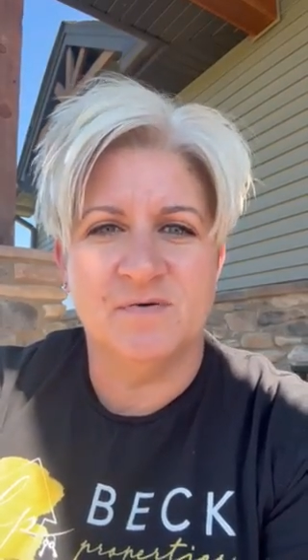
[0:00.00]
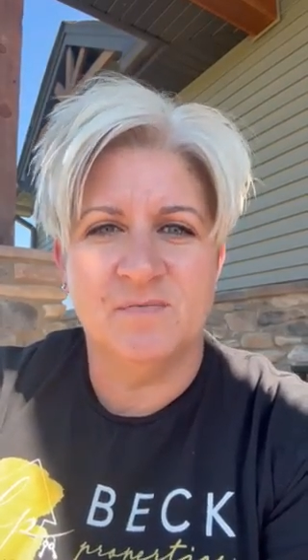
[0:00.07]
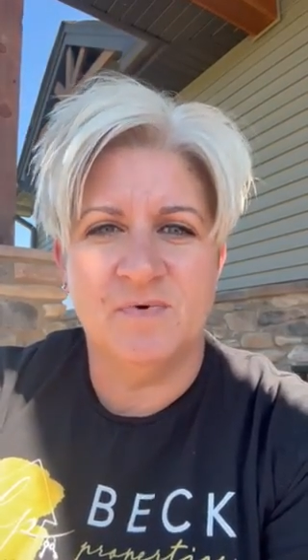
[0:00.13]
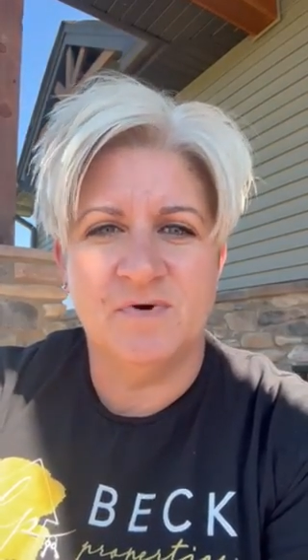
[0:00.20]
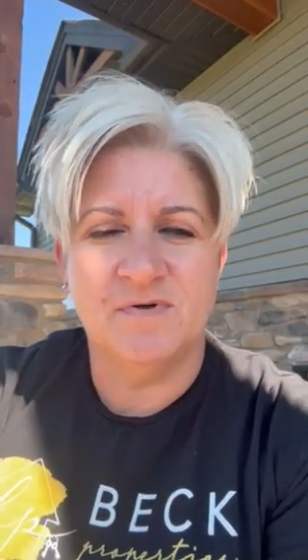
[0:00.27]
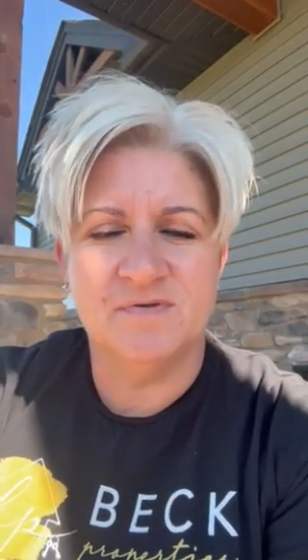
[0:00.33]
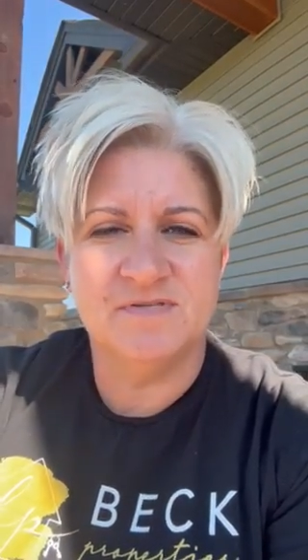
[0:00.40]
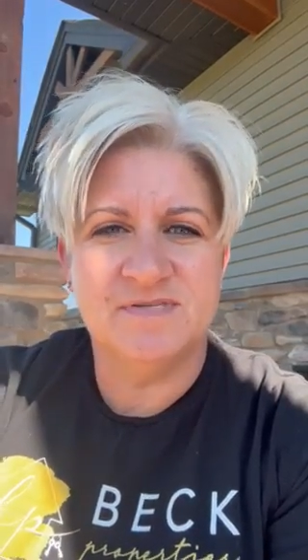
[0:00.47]

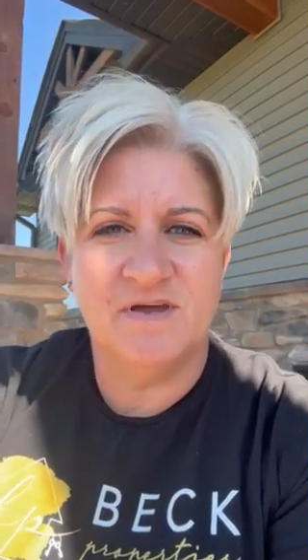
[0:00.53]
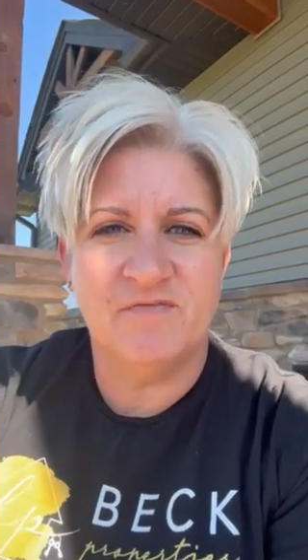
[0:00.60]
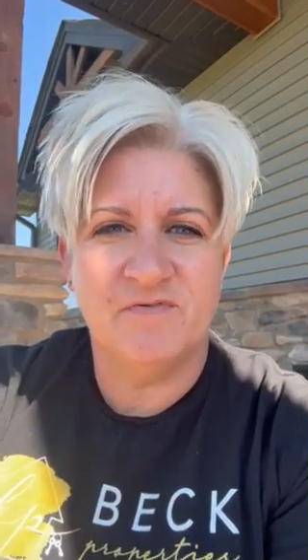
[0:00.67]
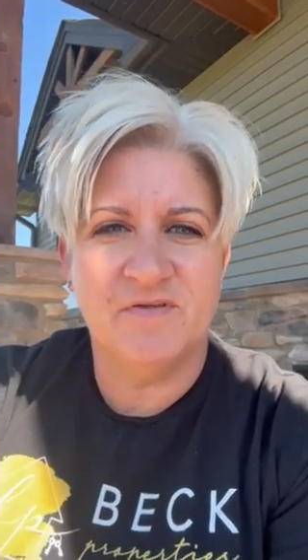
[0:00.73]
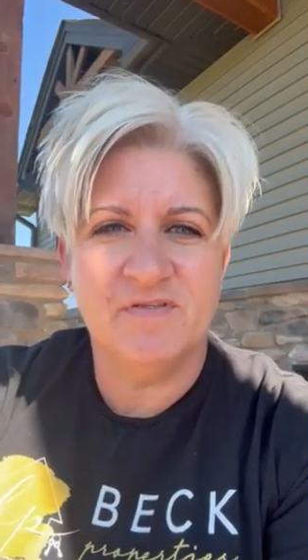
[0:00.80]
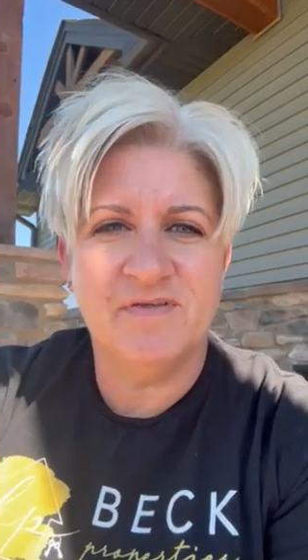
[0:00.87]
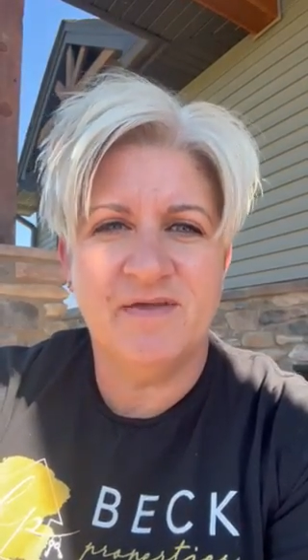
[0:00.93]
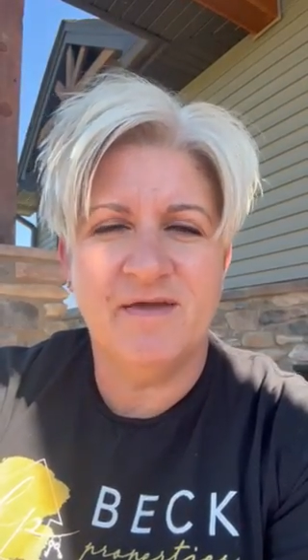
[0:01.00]
will
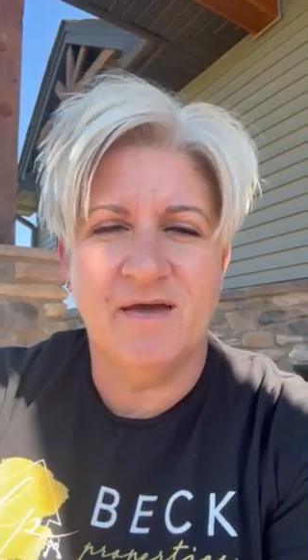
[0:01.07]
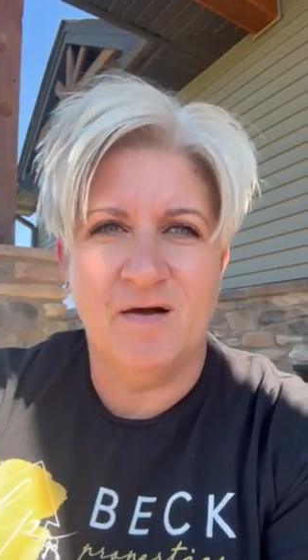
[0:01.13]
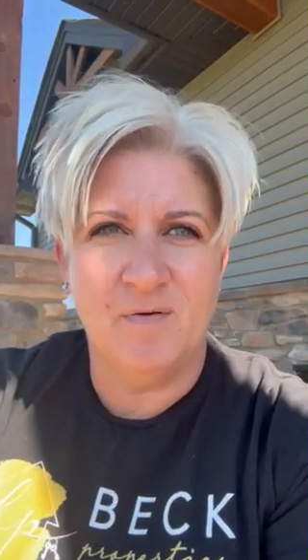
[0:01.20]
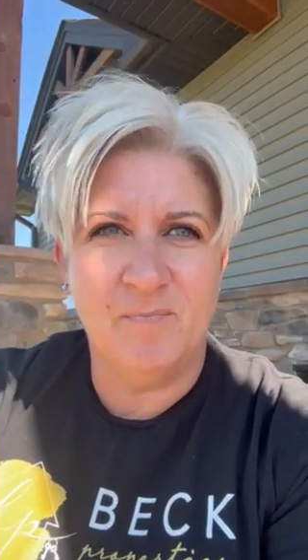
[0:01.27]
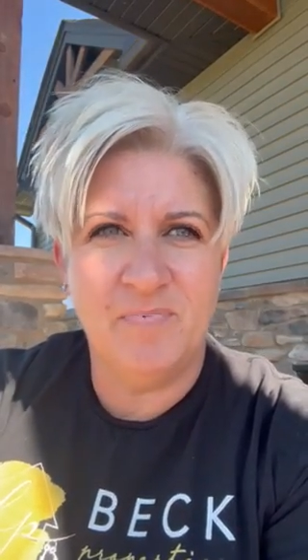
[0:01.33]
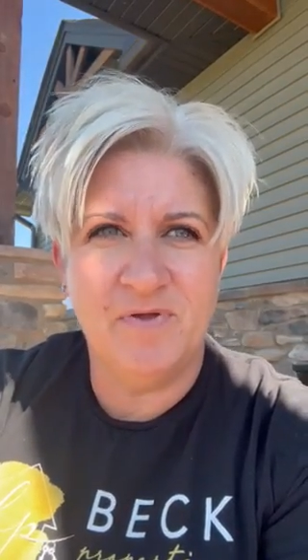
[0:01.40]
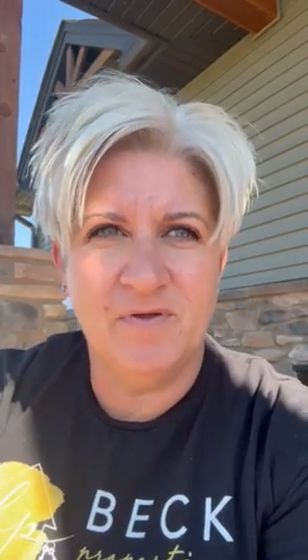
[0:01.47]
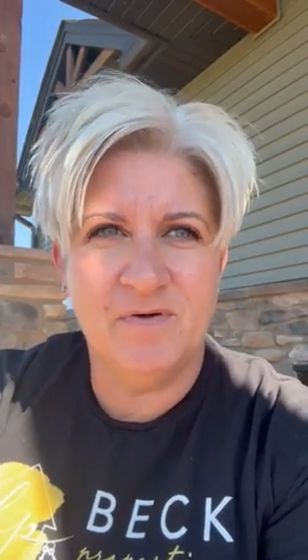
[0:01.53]
definitely
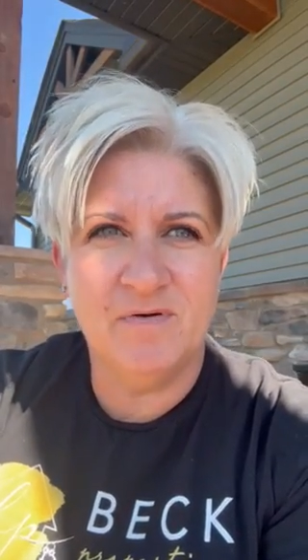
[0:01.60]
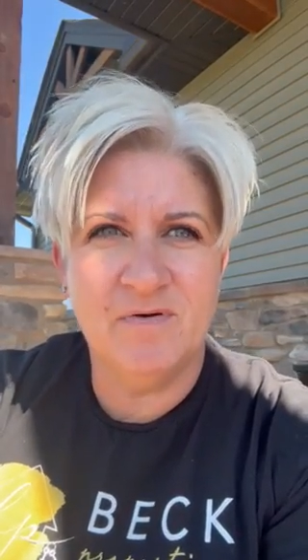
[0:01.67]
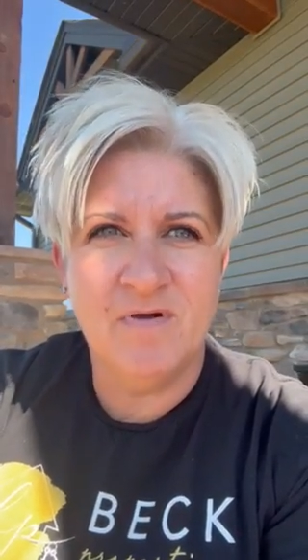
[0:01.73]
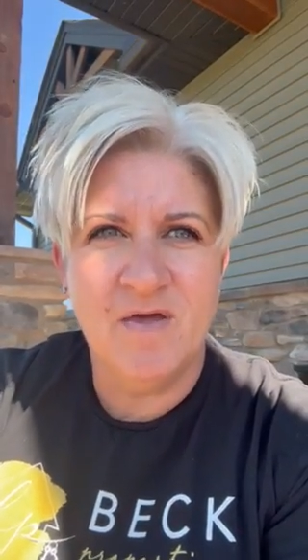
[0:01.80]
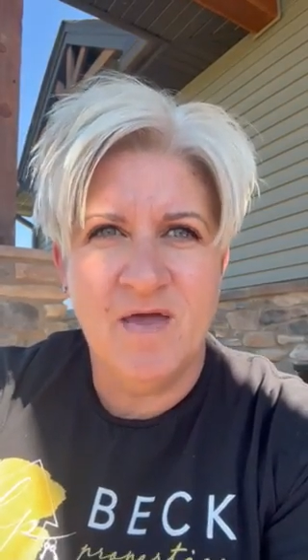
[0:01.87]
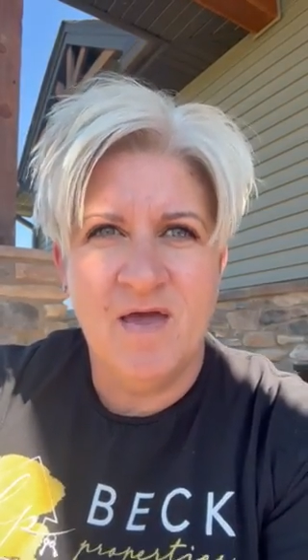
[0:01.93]
help you,